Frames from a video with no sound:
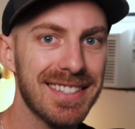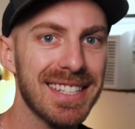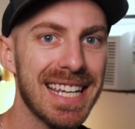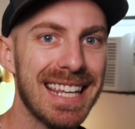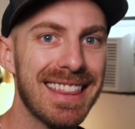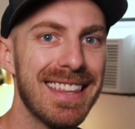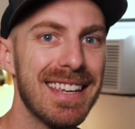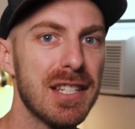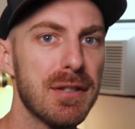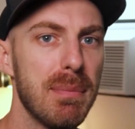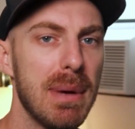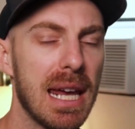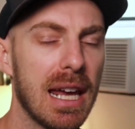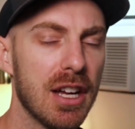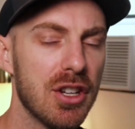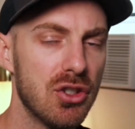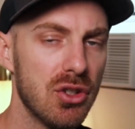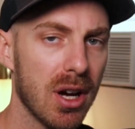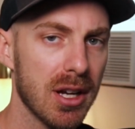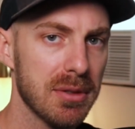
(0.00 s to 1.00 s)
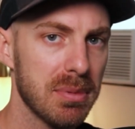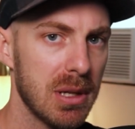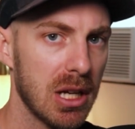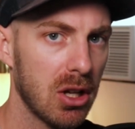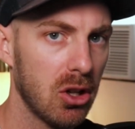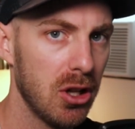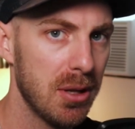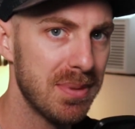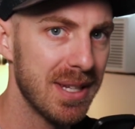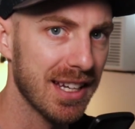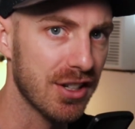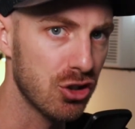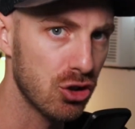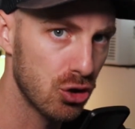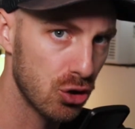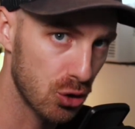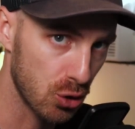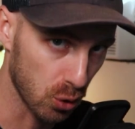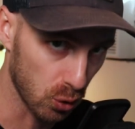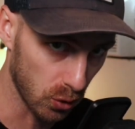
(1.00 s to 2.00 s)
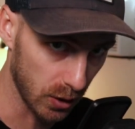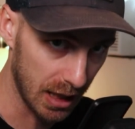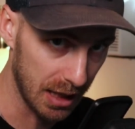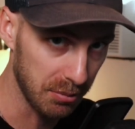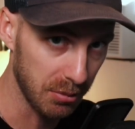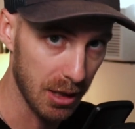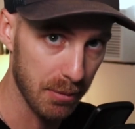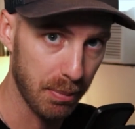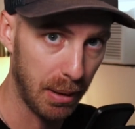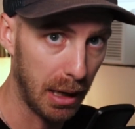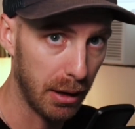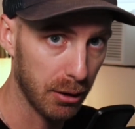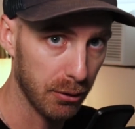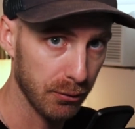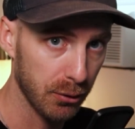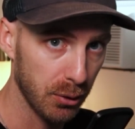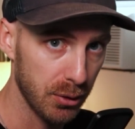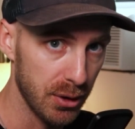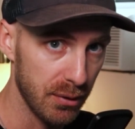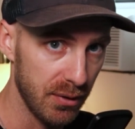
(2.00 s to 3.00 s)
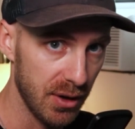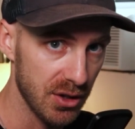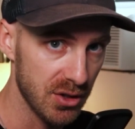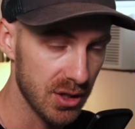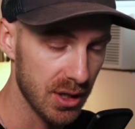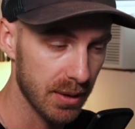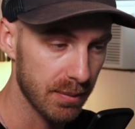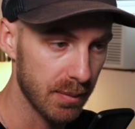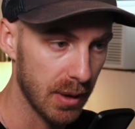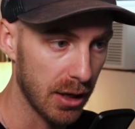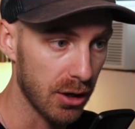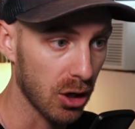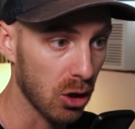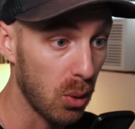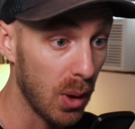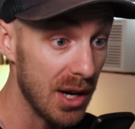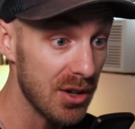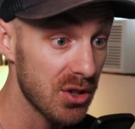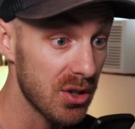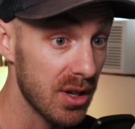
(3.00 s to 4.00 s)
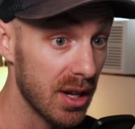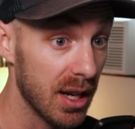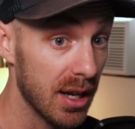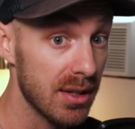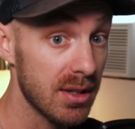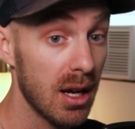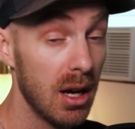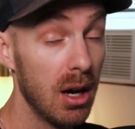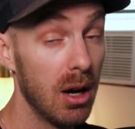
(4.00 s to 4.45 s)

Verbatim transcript: like this make adjustment clips extremely powerful in DaVinci. Now your question is,